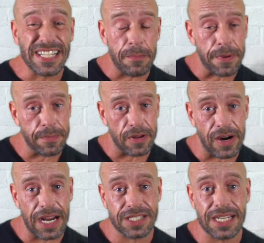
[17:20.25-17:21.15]
Some people are
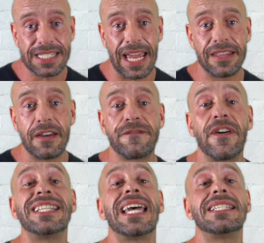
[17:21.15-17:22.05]
actually saying that
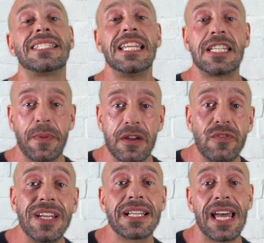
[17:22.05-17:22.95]
phytates need to be
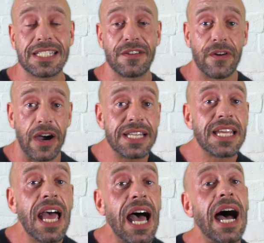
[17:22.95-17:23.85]
reclassified
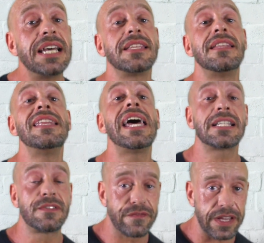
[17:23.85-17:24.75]
as the
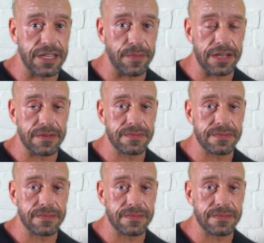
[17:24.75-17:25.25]
next vitamin.